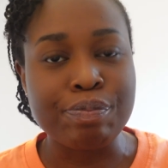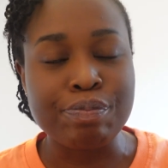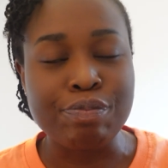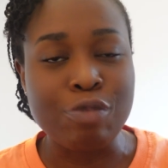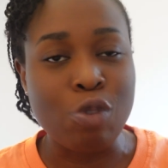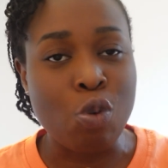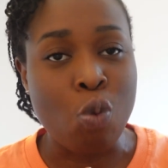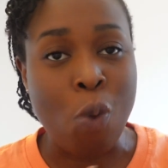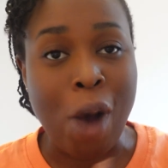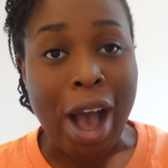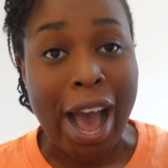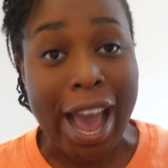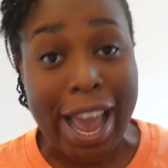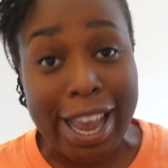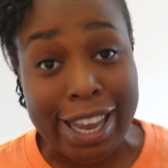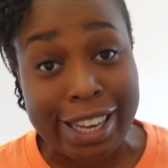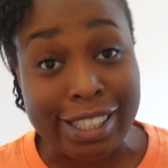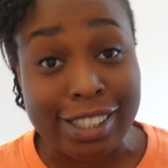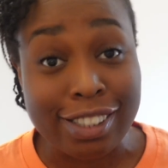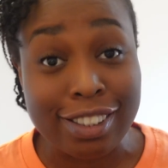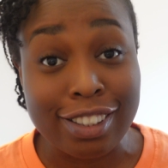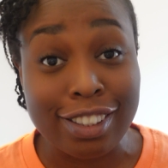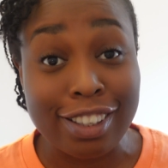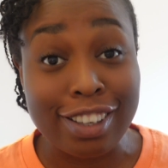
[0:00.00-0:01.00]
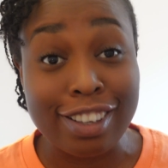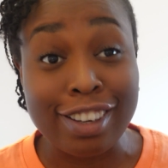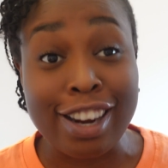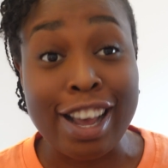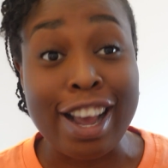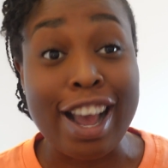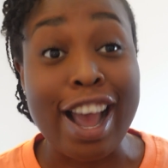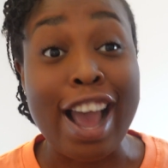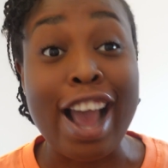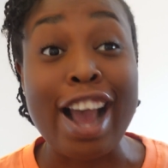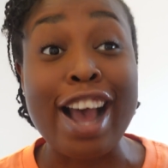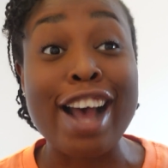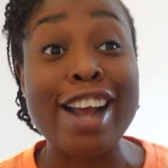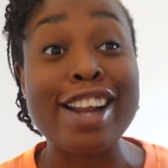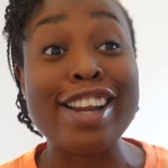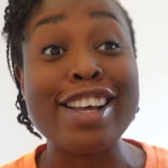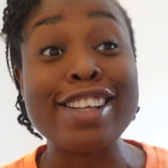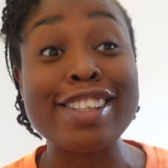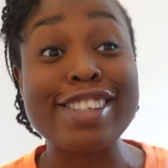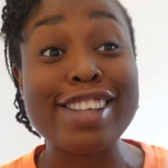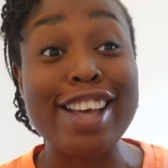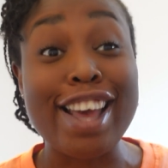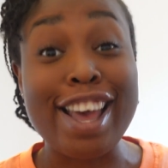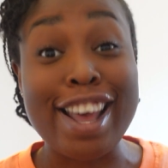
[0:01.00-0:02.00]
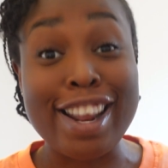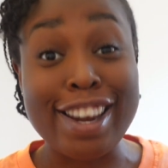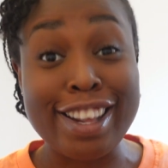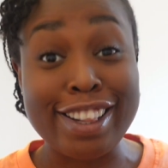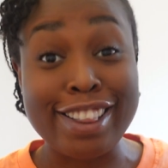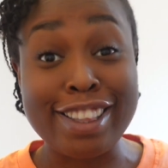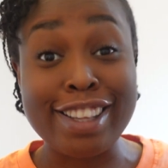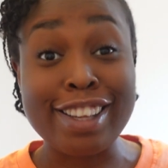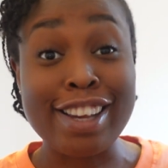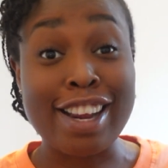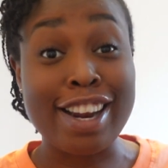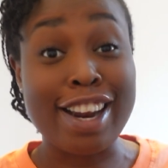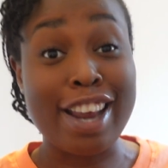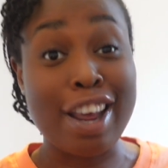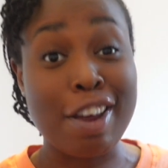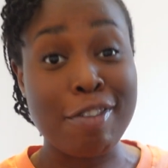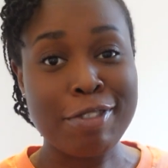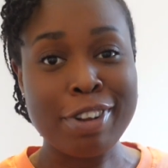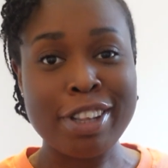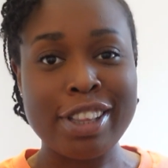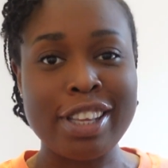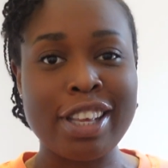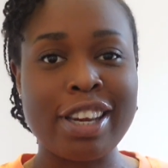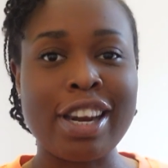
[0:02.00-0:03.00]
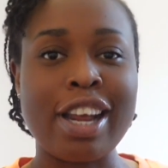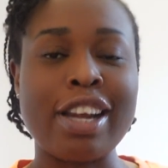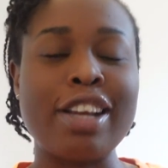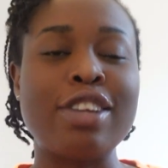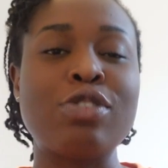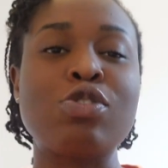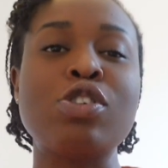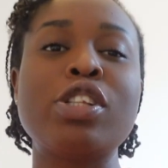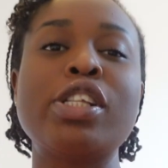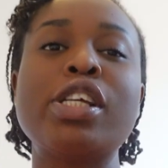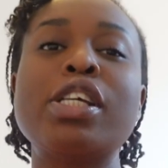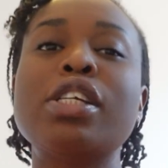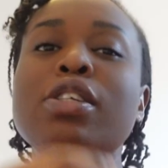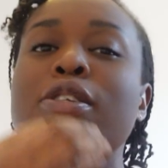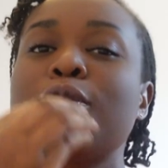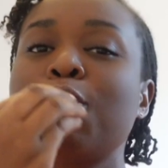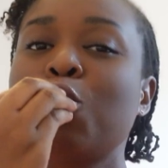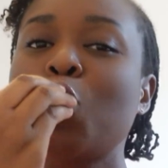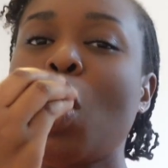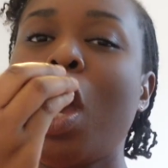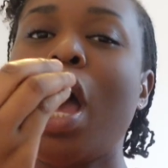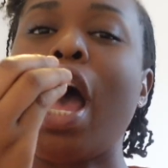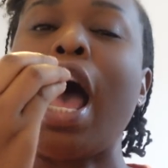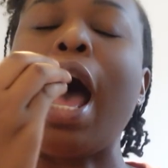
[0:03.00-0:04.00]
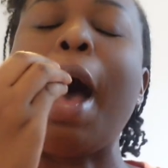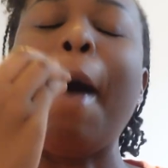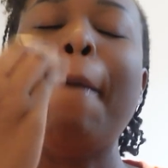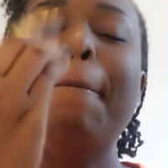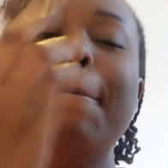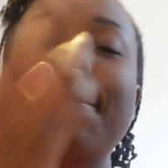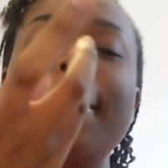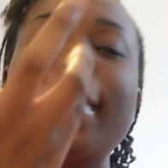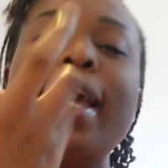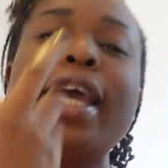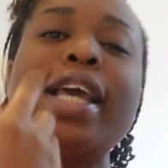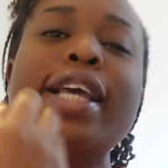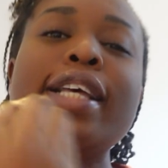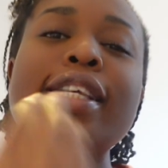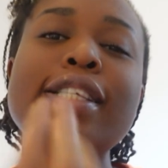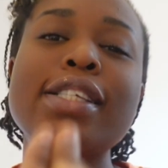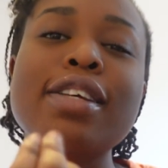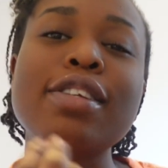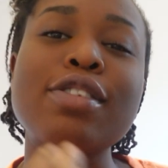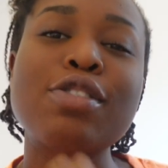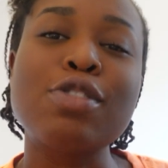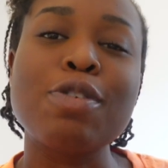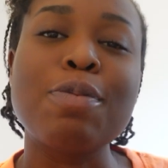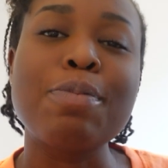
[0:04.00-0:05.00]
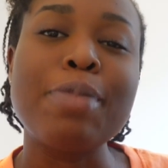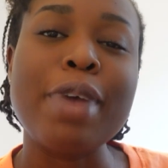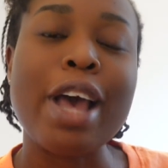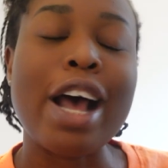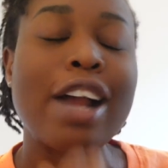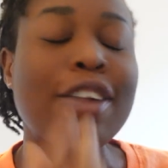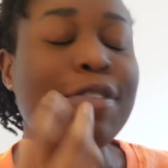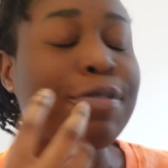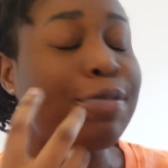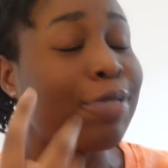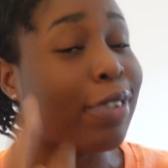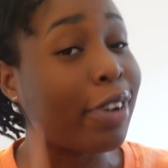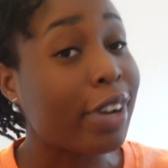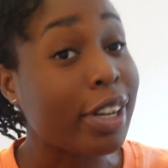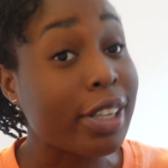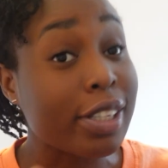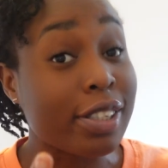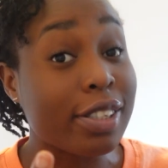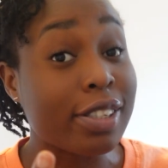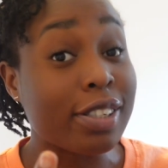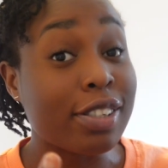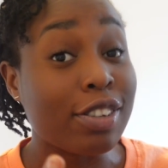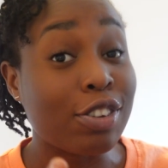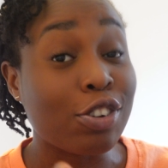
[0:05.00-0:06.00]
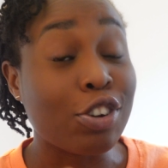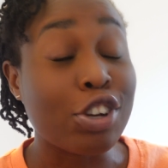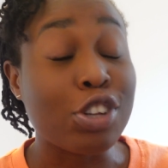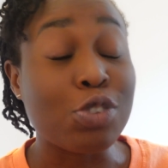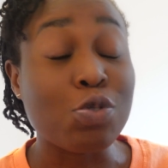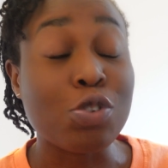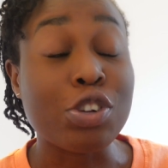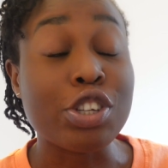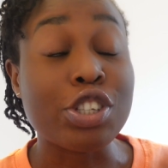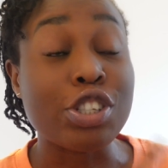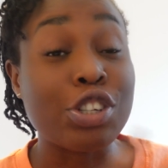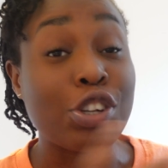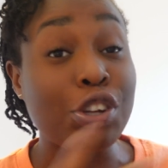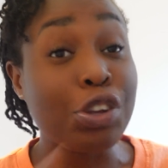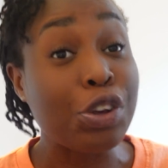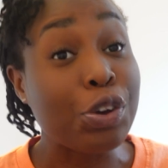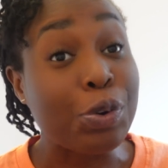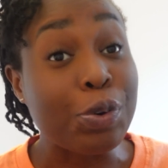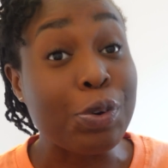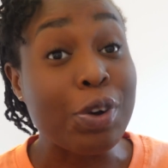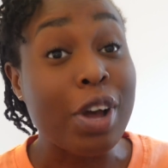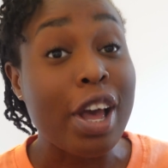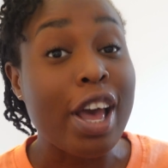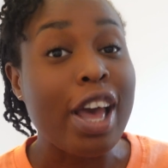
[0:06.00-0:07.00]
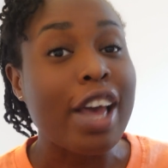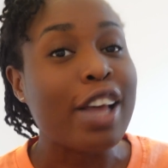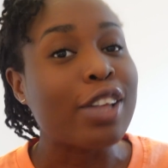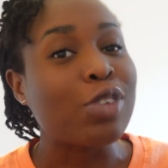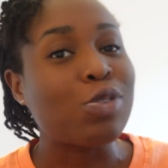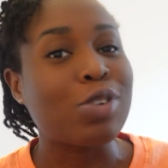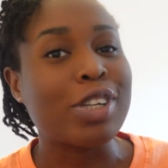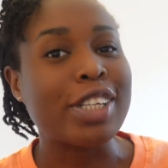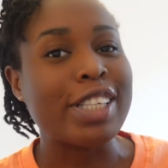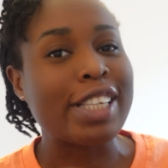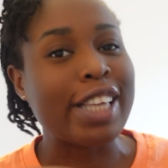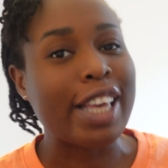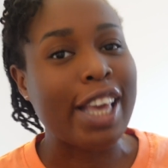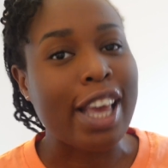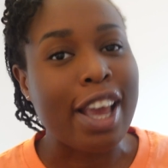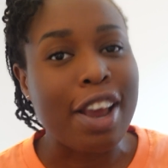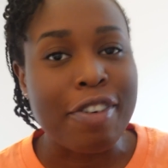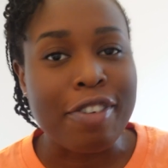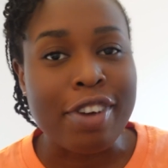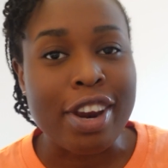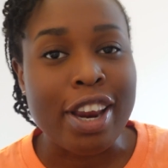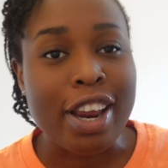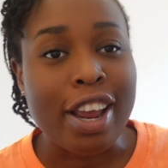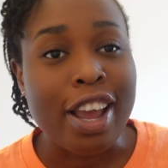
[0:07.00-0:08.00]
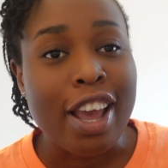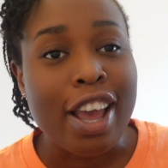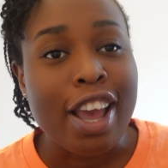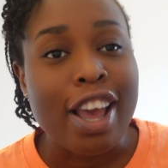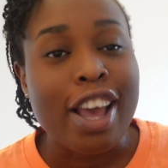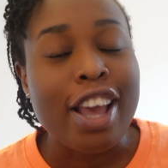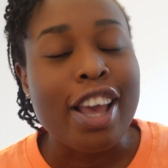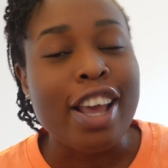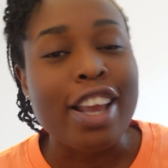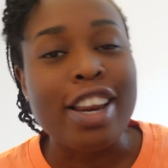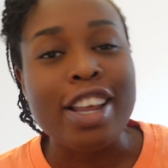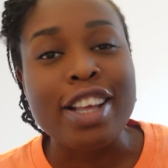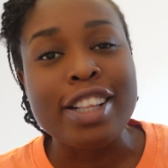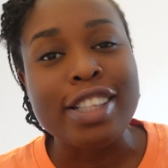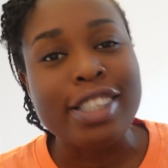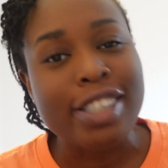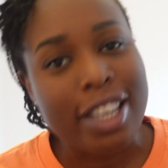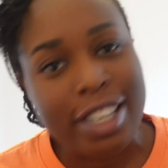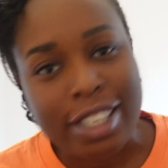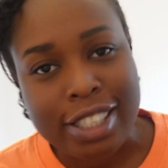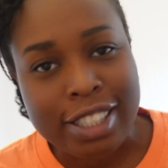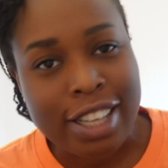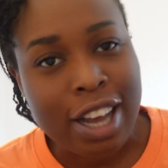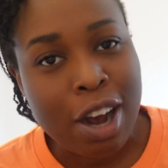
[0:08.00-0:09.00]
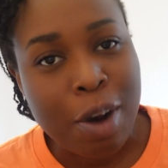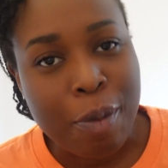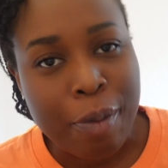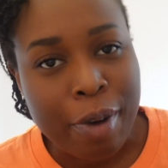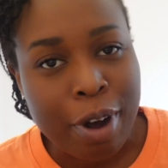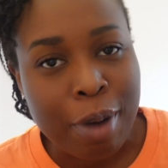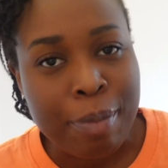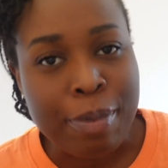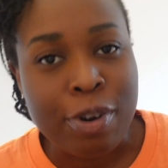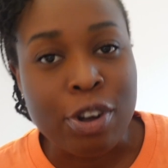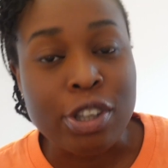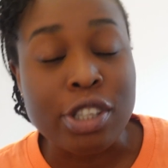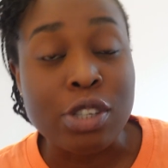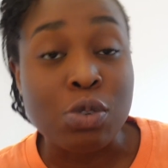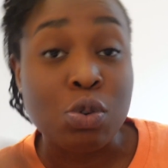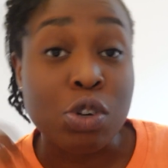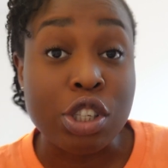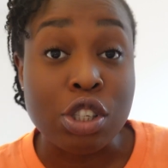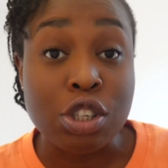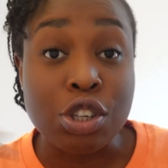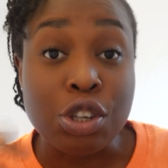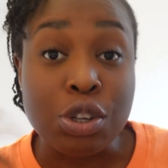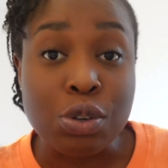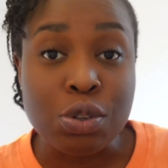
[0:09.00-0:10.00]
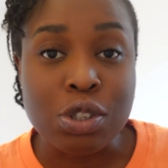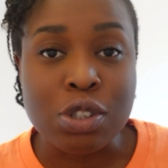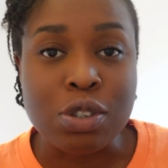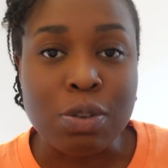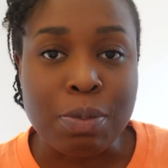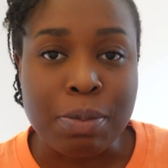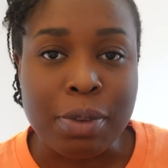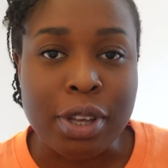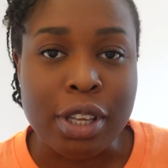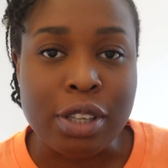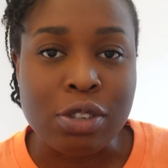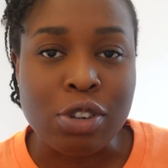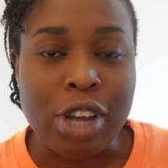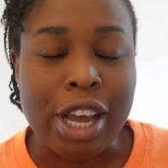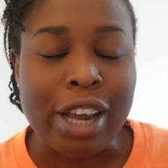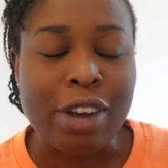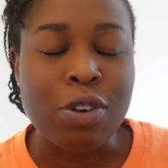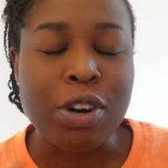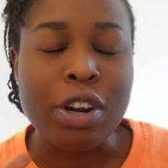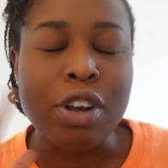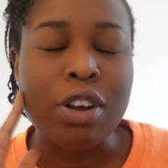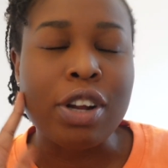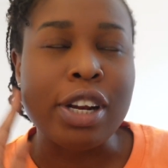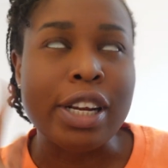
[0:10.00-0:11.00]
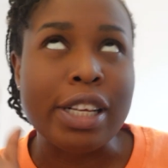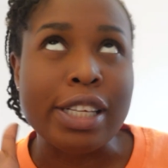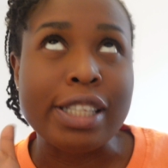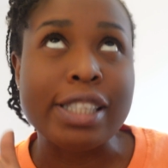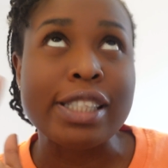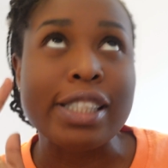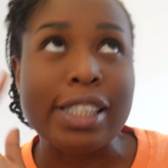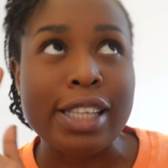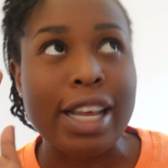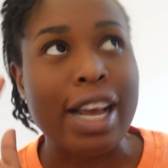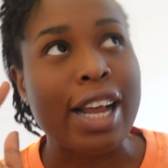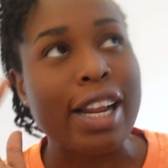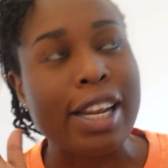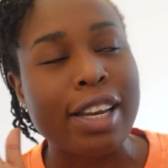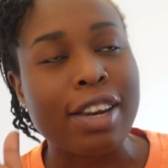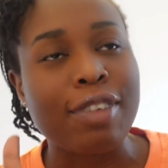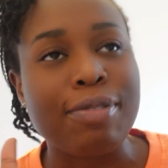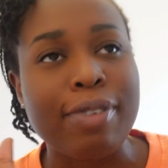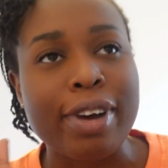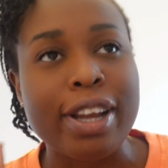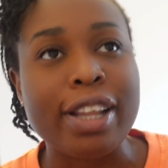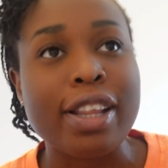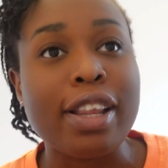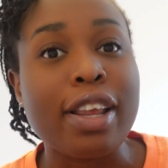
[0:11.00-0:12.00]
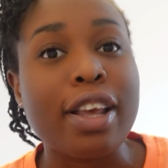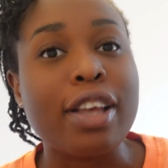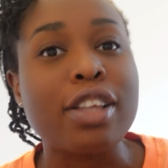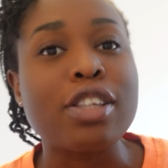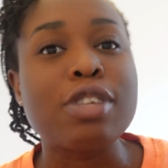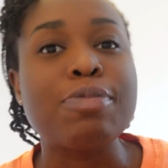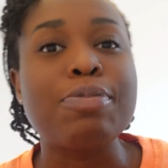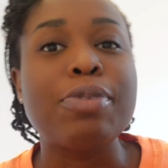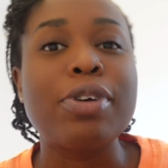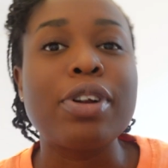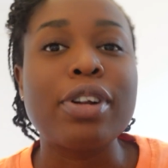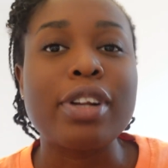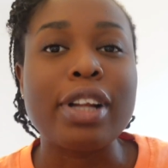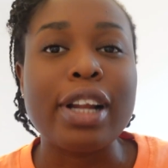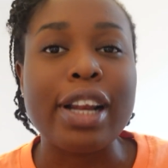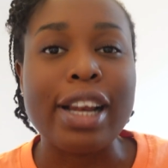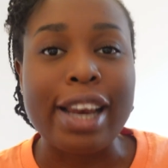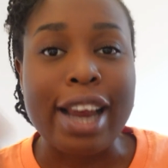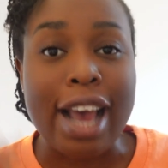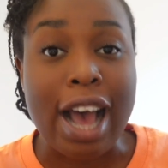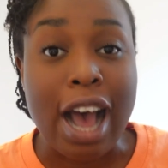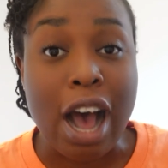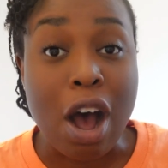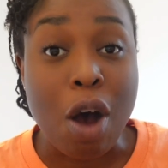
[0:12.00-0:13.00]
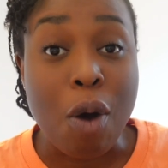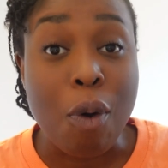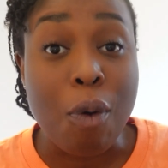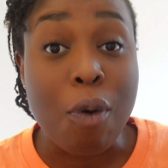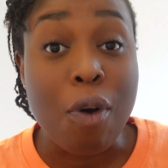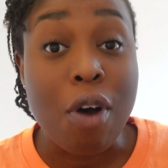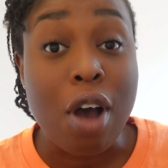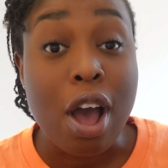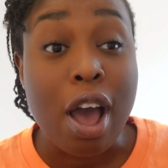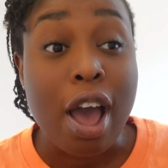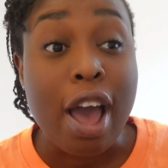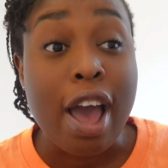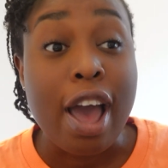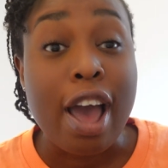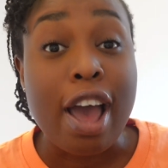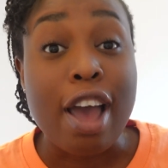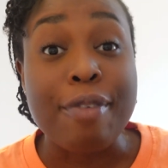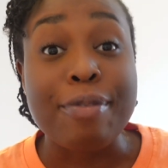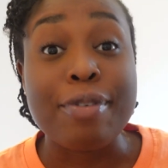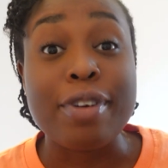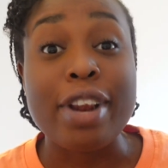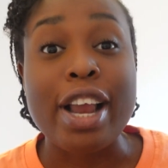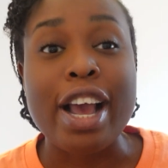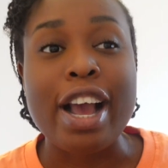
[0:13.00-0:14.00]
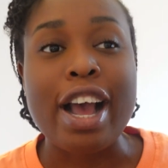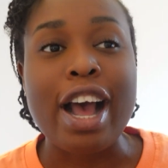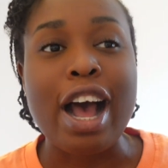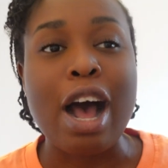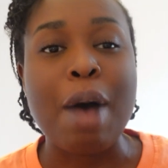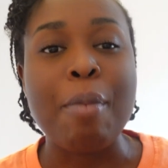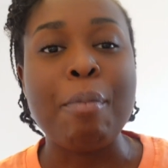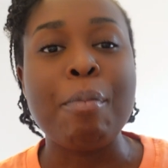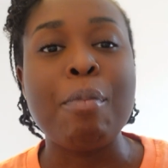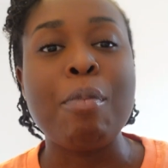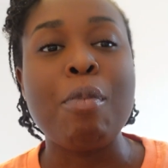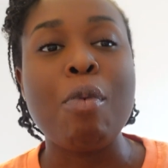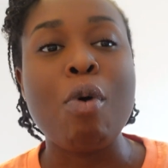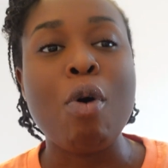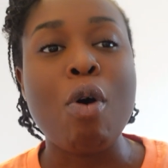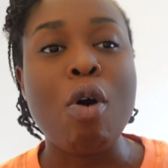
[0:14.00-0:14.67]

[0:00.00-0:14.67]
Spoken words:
wide. Like I can eat anything and everything and it tastes amazing to me. At first, it was new, it was scary, it didn't taste that well because it was new to me, so I couldn't understand different things. But now I feel like I'm